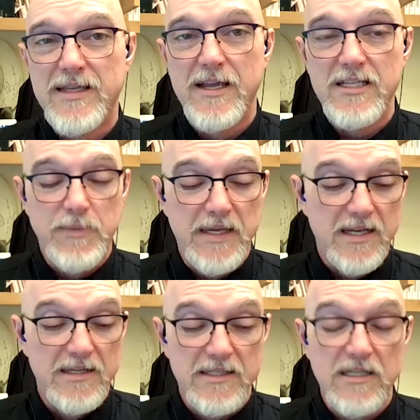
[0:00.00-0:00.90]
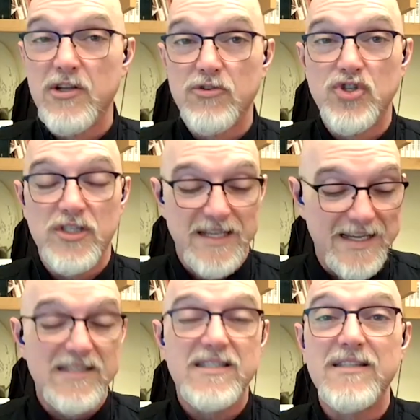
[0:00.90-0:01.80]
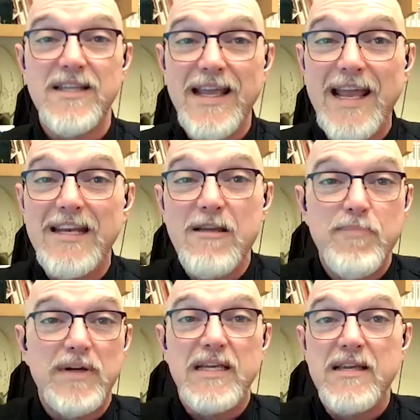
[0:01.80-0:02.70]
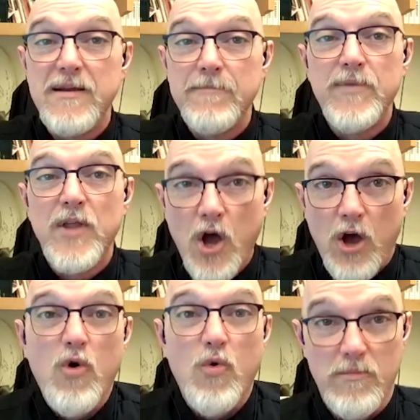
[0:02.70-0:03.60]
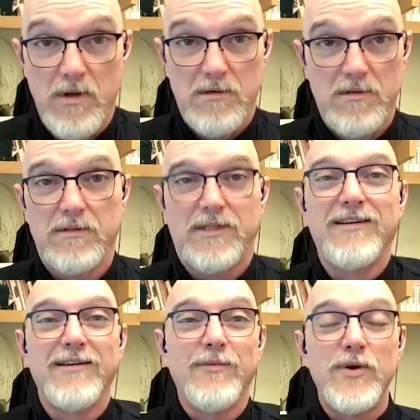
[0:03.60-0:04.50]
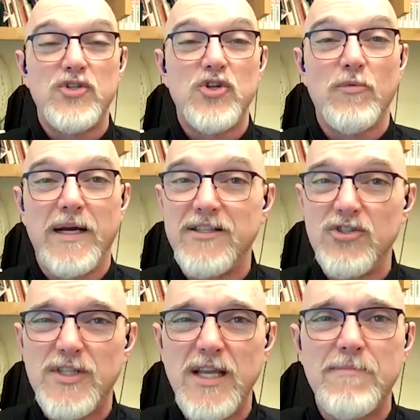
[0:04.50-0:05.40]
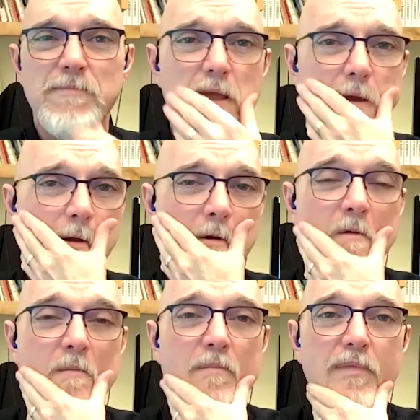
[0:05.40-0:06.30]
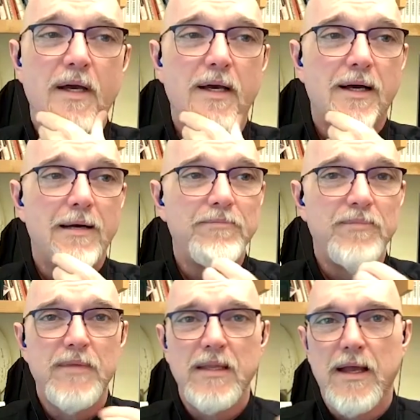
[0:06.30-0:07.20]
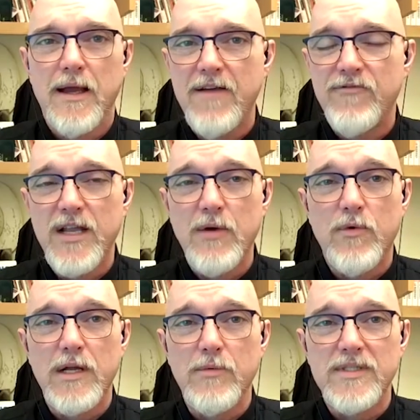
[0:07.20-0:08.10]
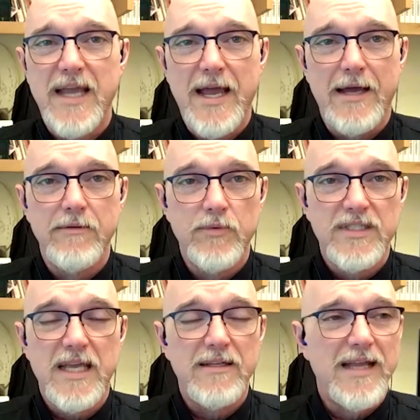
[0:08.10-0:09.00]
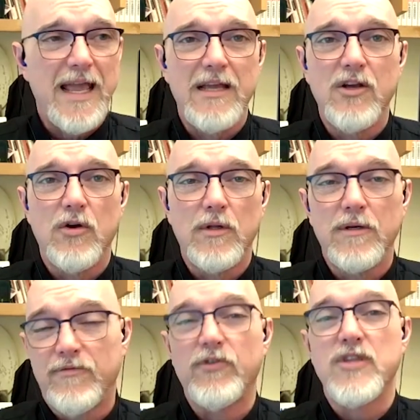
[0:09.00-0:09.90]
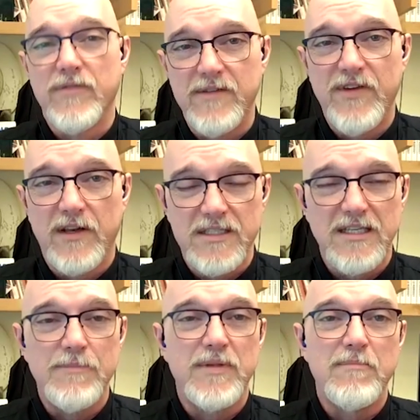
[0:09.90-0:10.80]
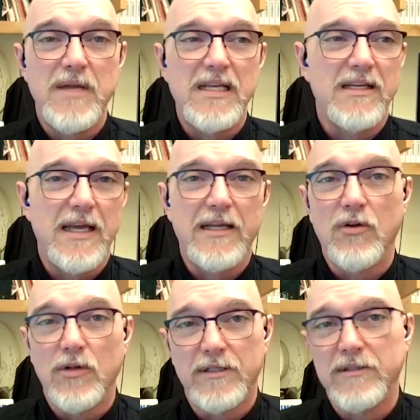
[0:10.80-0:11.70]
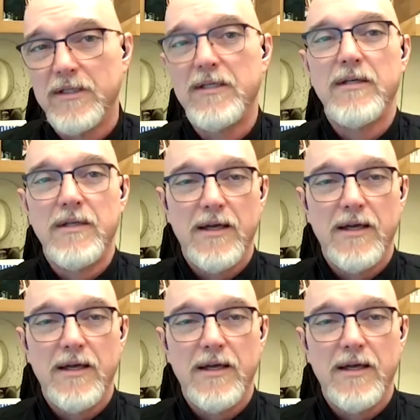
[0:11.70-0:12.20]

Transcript: in this case, because there just isn't anybody home with Joe Biden. Did you see him? I forget where he was at. Was that in Angola? First off, he fell asleep at a meeting in Angola. And